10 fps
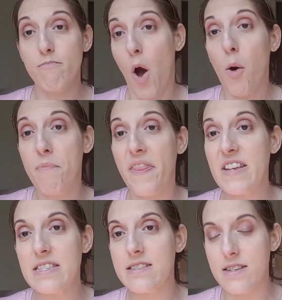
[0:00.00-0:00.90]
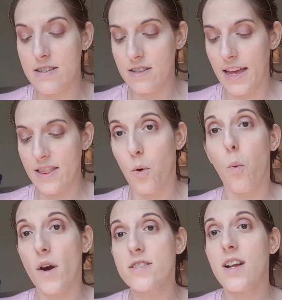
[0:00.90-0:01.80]
hope that this isn't like the
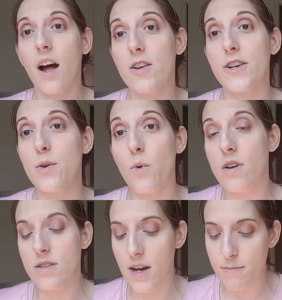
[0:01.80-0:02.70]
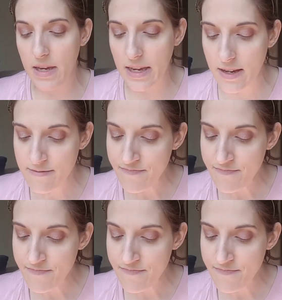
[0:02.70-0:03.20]
worst color in the world on me.